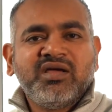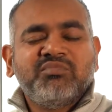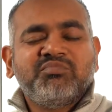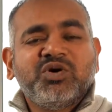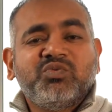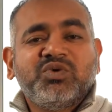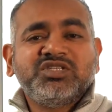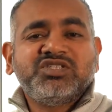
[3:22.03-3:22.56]

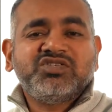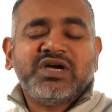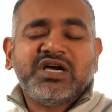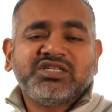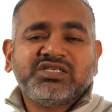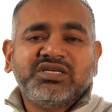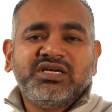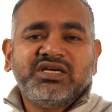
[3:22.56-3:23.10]
but once you
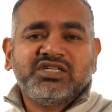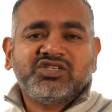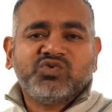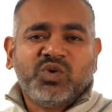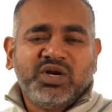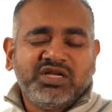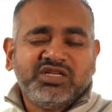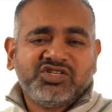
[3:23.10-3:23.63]
actually hit
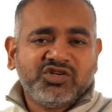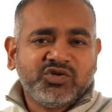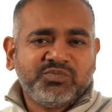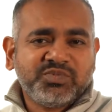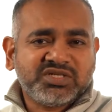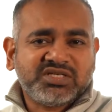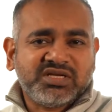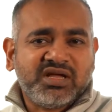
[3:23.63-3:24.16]

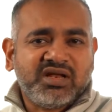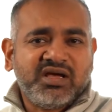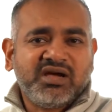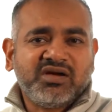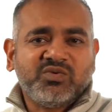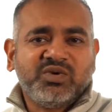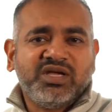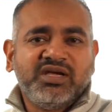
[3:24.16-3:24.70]
22%
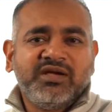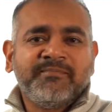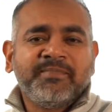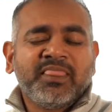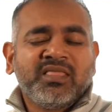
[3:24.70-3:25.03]
equity,